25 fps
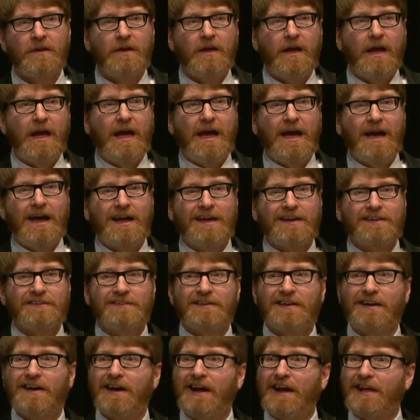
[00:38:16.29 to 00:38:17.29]
and uh,
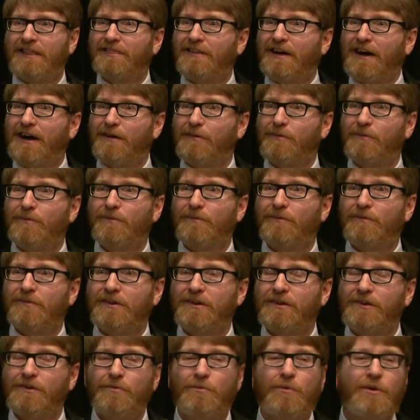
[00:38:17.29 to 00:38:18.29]
I thought, you
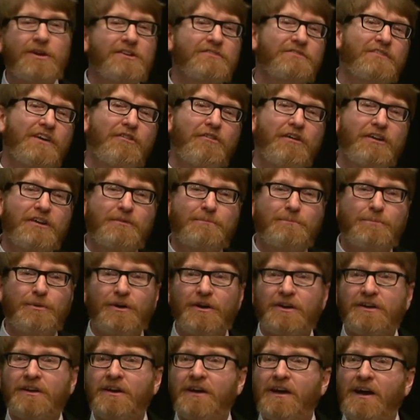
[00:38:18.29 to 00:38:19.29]
know, what if I write a
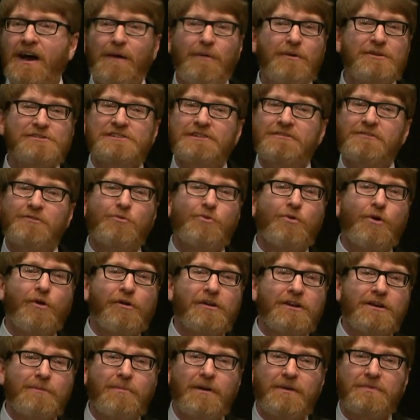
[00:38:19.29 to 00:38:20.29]
book? I wasn't even
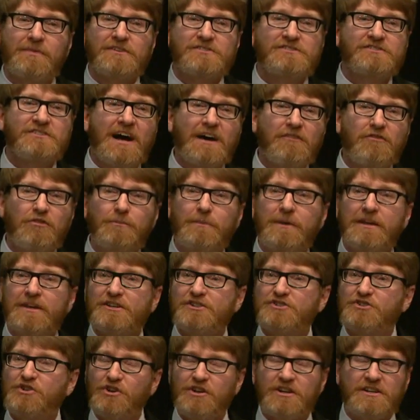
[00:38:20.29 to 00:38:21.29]
worried about this novel
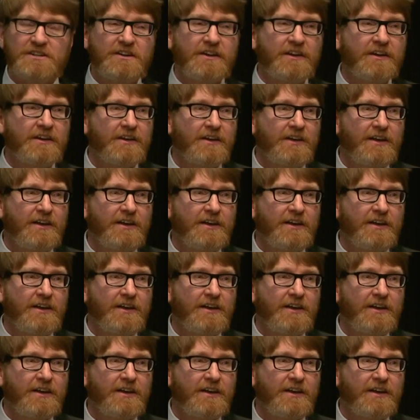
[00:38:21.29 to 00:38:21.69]
being good.